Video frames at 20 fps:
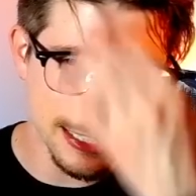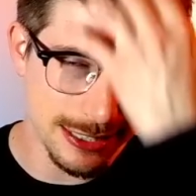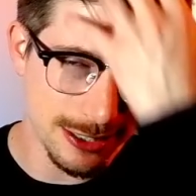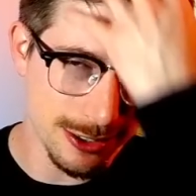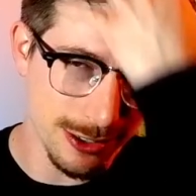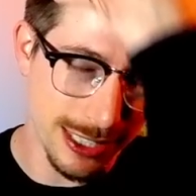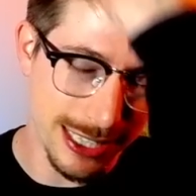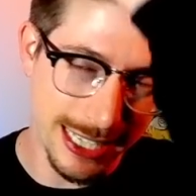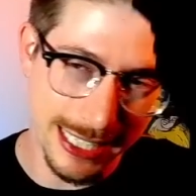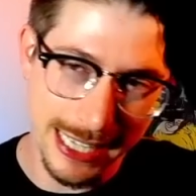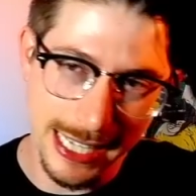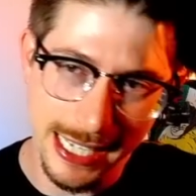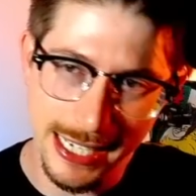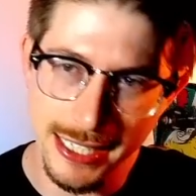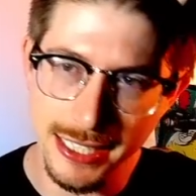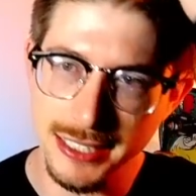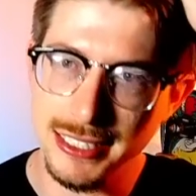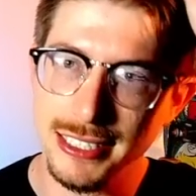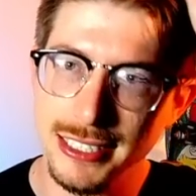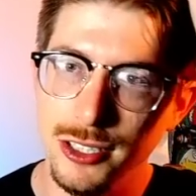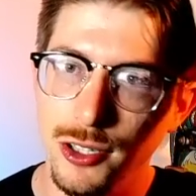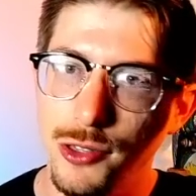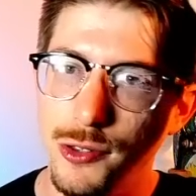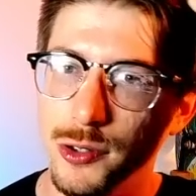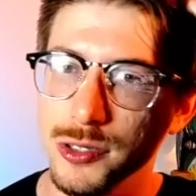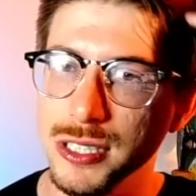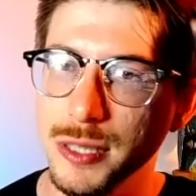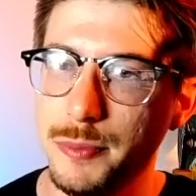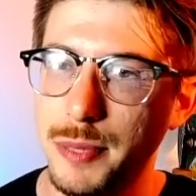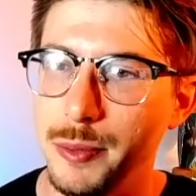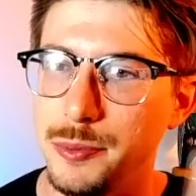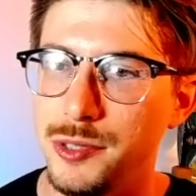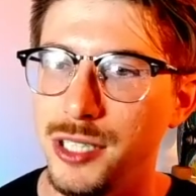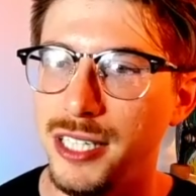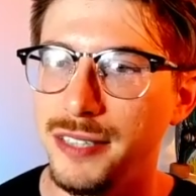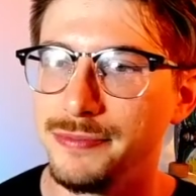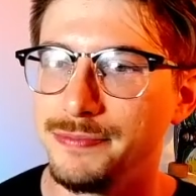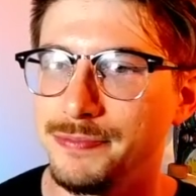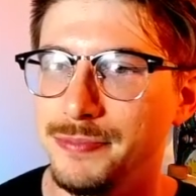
So I think that does still throw some people off.